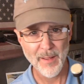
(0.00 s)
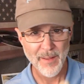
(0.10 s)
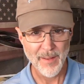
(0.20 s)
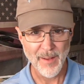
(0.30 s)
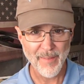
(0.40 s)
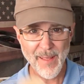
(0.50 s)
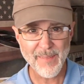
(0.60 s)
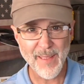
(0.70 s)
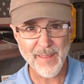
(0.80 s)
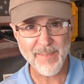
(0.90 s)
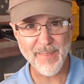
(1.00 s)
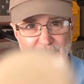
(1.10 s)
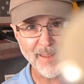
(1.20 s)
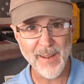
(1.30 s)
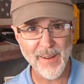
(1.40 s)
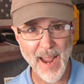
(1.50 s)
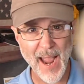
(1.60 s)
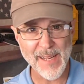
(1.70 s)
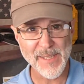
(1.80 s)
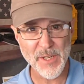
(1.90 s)
that's here,
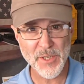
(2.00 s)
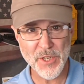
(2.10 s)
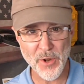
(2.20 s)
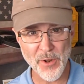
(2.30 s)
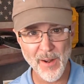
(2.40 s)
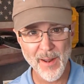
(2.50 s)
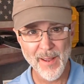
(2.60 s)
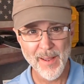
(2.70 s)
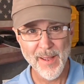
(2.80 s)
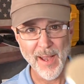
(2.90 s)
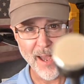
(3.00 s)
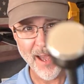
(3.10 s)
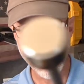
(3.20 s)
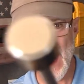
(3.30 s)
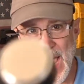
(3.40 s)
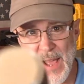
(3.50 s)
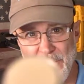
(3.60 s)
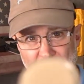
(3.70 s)
guys. Here's your Knives